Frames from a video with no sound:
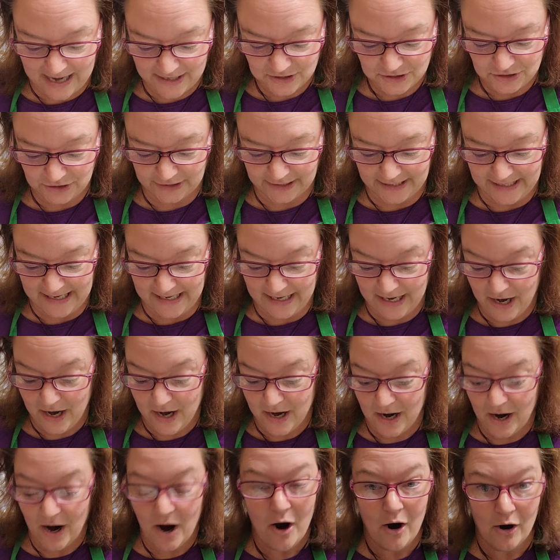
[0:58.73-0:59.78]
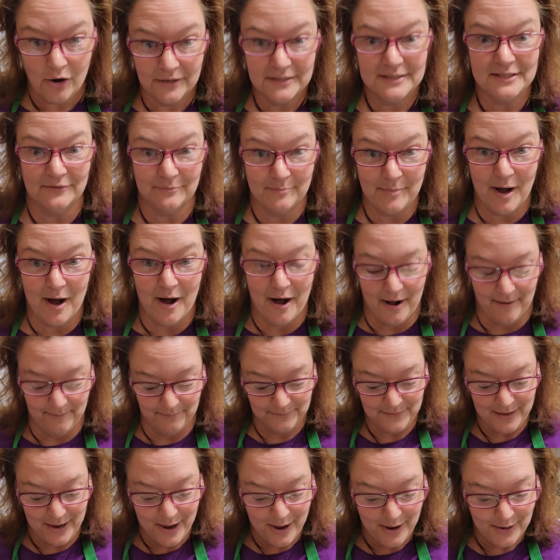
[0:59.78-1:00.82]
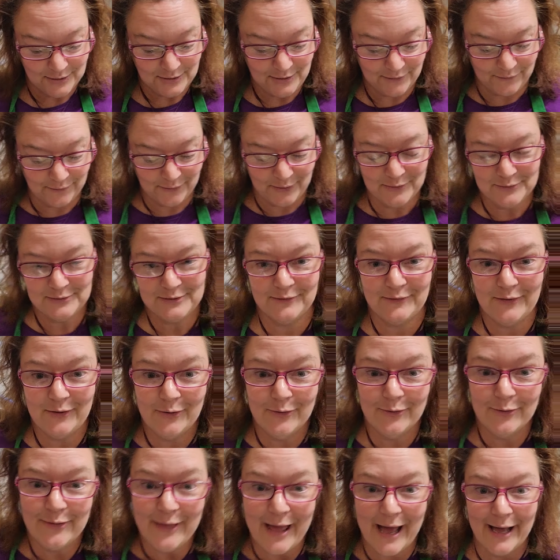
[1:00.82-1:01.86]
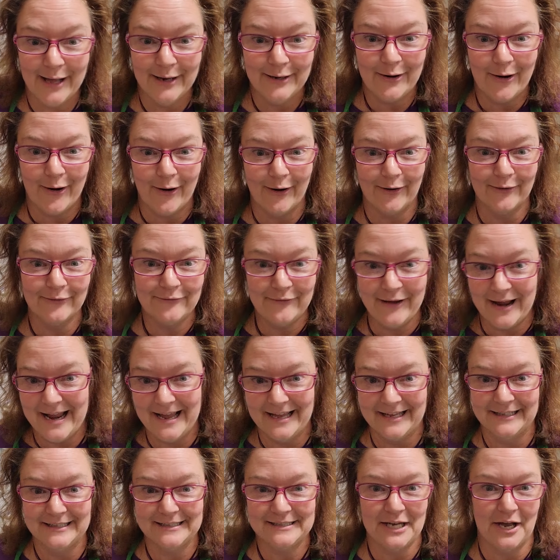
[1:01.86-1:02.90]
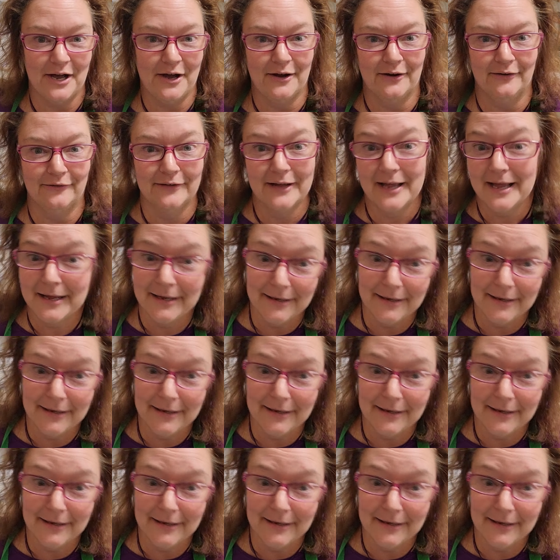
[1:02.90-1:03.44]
actually hearts of palm. So for those of you that are fans of